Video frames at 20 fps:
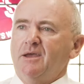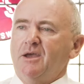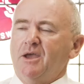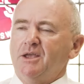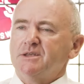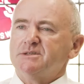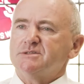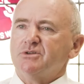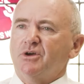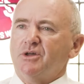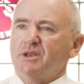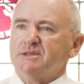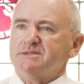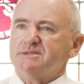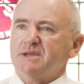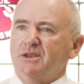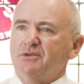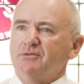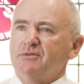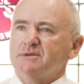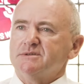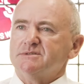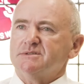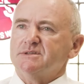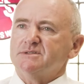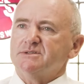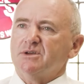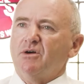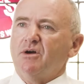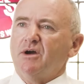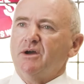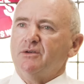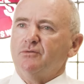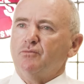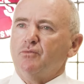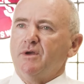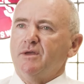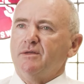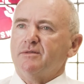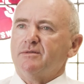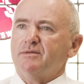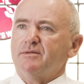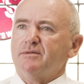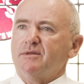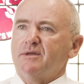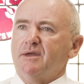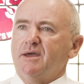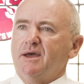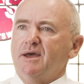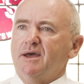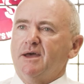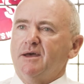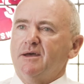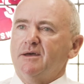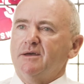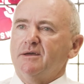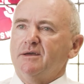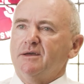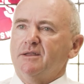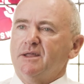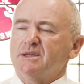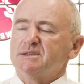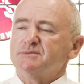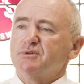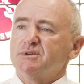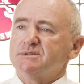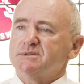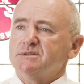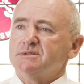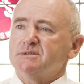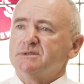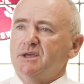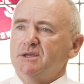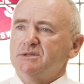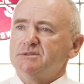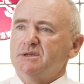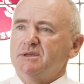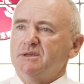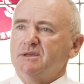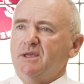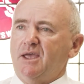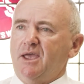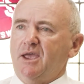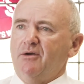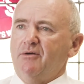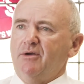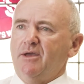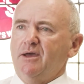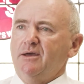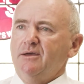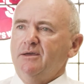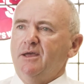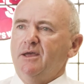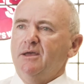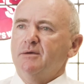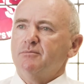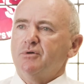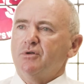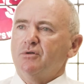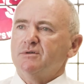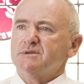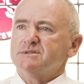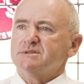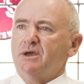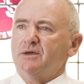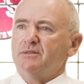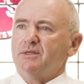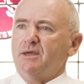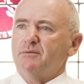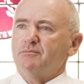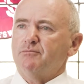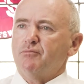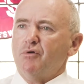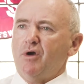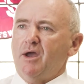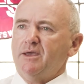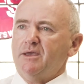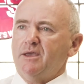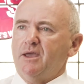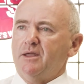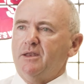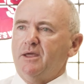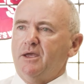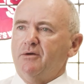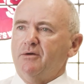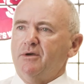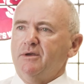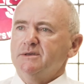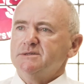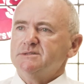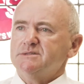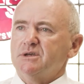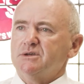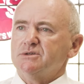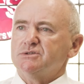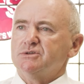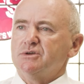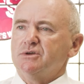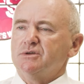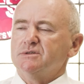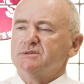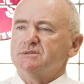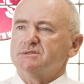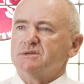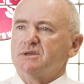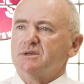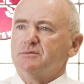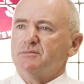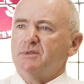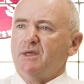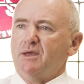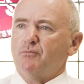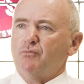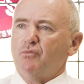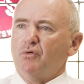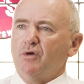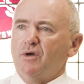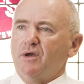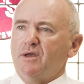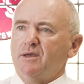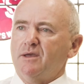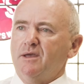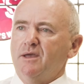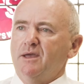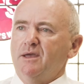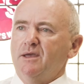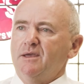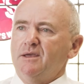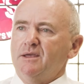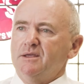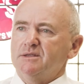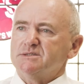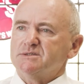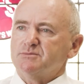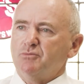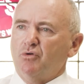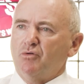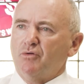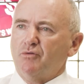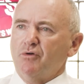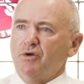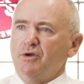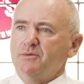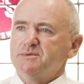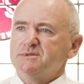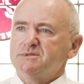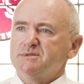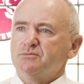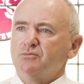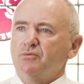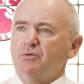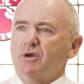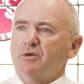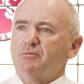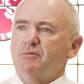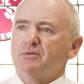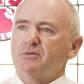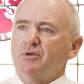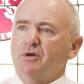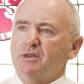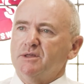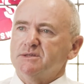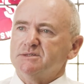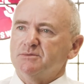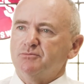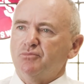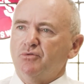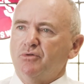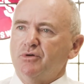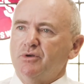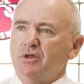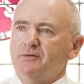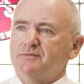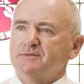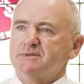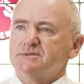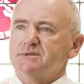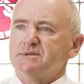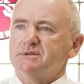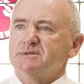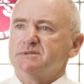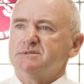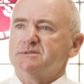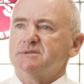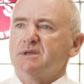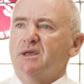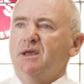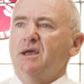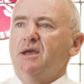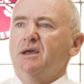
Each learning centre is designed with uh, an explicit teaching area, but also then breakout areas so students can then work in small groups, work with learning support officers,